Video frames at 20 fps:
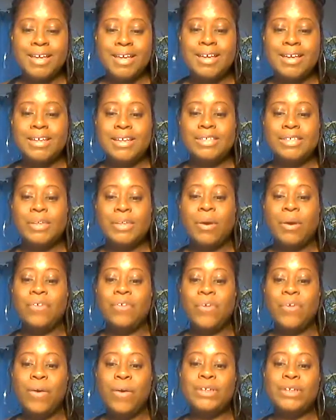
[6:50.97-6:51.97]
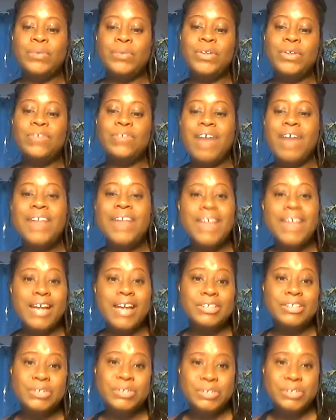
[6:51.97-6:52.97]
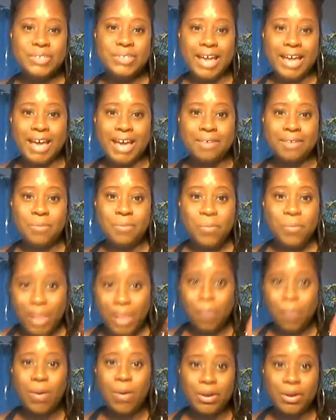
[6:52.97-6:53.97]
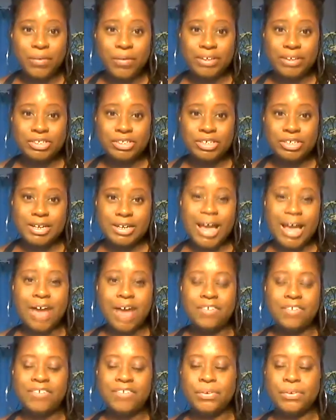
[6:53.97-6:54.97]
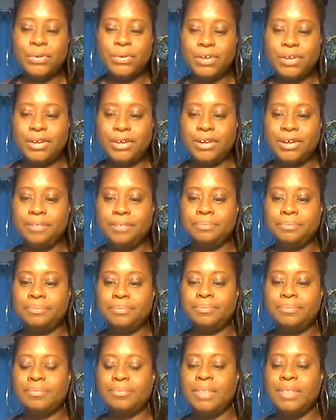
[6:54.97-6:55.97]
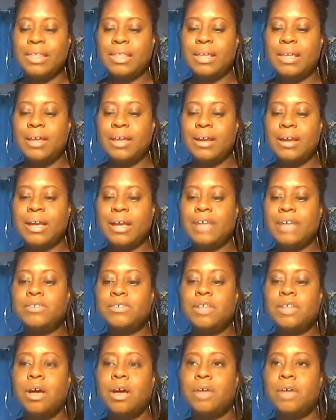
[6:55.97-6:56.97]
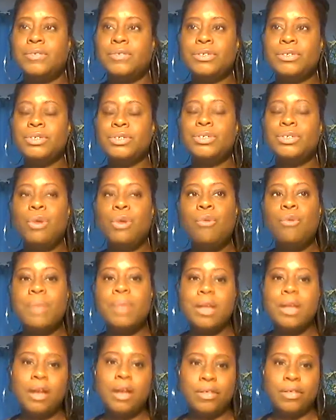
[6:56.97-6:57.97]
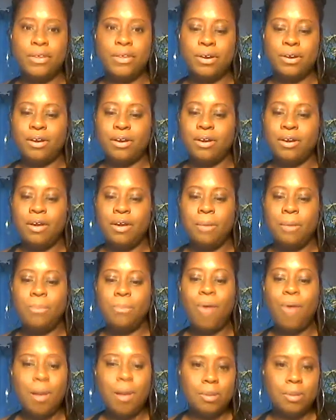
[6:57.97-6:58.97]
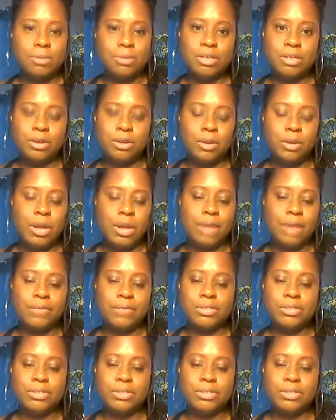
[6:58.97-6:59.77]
So, of course, when you find the answer to that one question, how to feel good, it solves so many other problems in your life.